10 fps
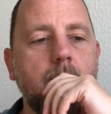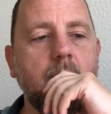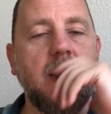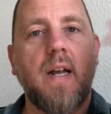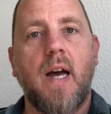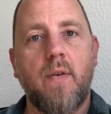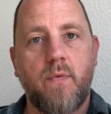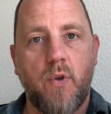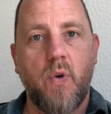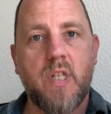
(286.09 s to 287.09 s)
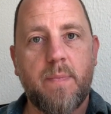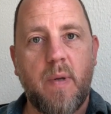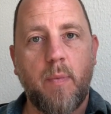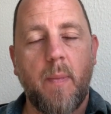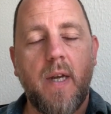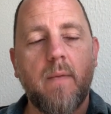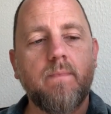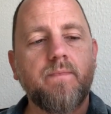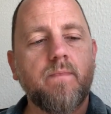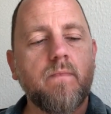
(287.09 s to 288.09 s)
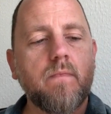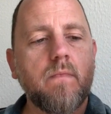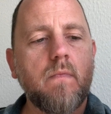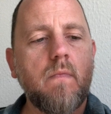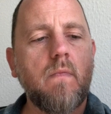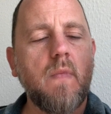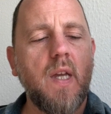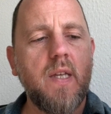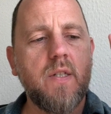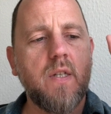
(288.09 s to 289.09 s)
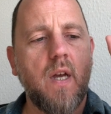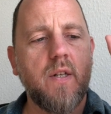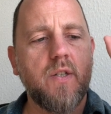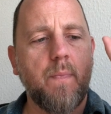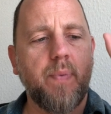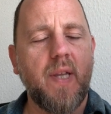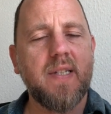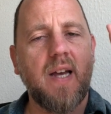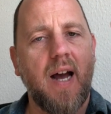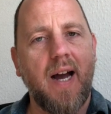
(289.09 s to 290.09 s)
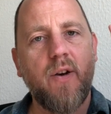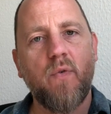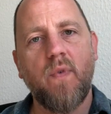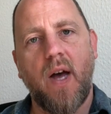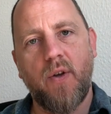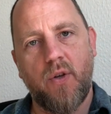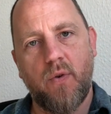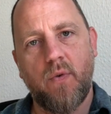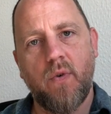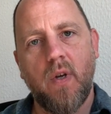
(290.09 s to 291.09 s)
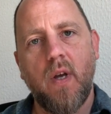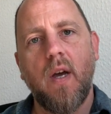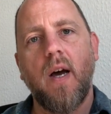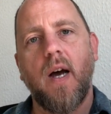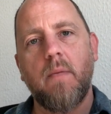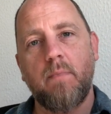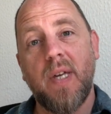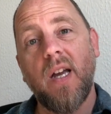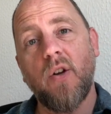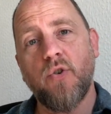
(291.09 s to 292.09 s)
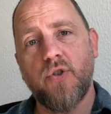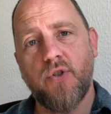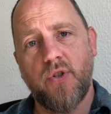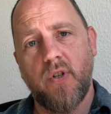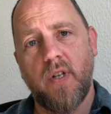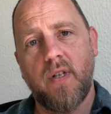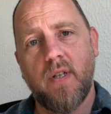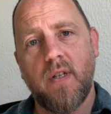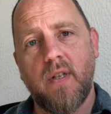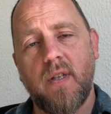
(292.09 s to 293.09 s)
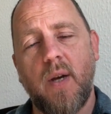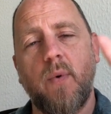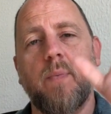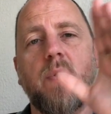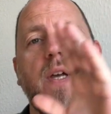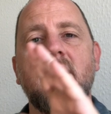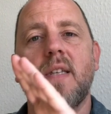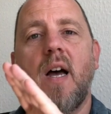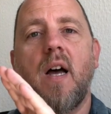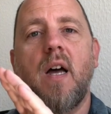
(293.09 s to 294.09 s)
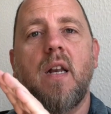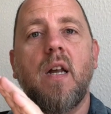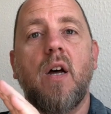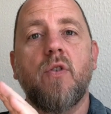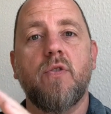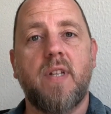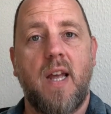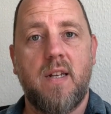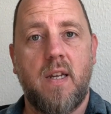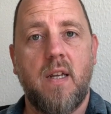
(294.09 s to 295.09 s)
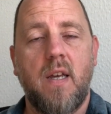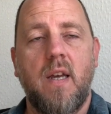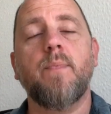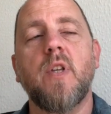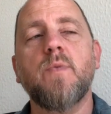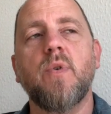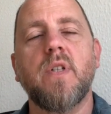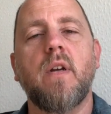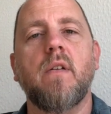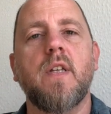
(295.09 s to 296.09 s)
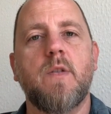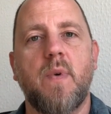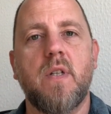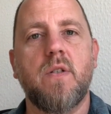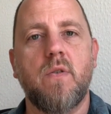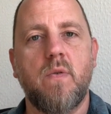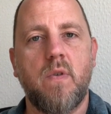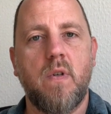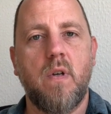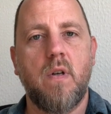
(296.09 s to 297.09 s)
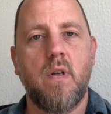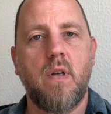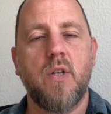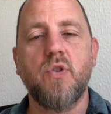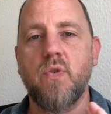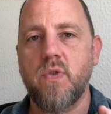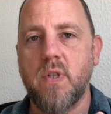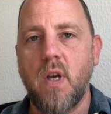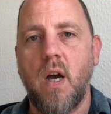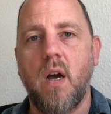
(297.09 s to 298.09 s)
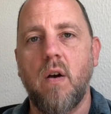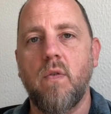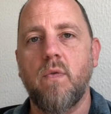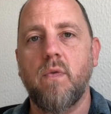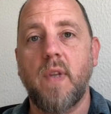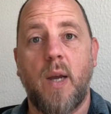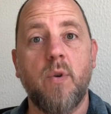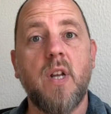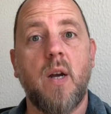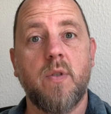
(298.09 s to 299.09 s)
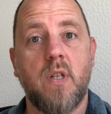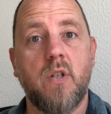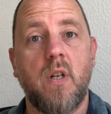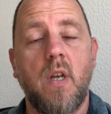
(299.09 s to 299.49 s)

that I've noticed people make is to place a higher value on being understood than we place on understanding. This particularly speaks to issues of language acquisition.